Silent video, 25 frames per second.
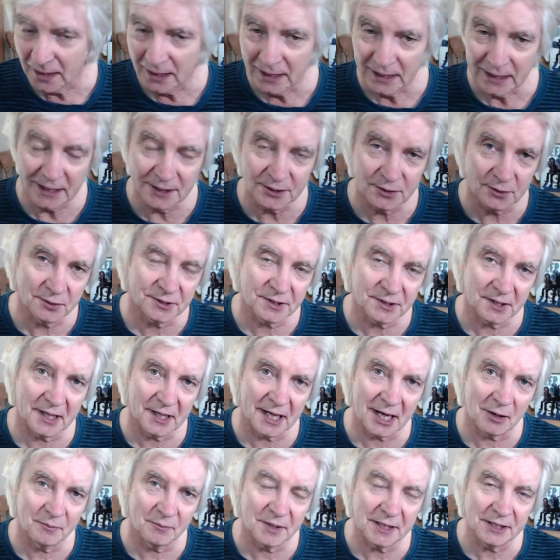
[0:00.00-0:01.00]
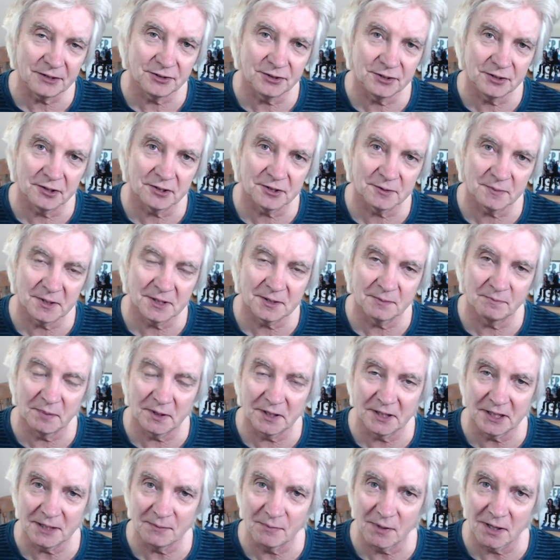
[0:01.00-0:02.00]
It's also the album that introduced me to
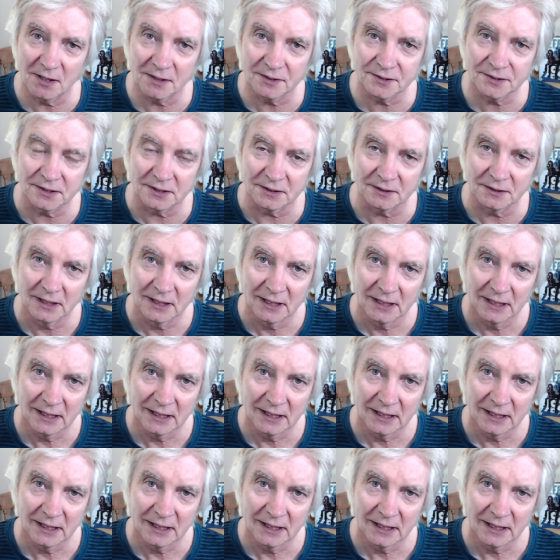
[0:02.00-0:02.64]
Bernie Marsden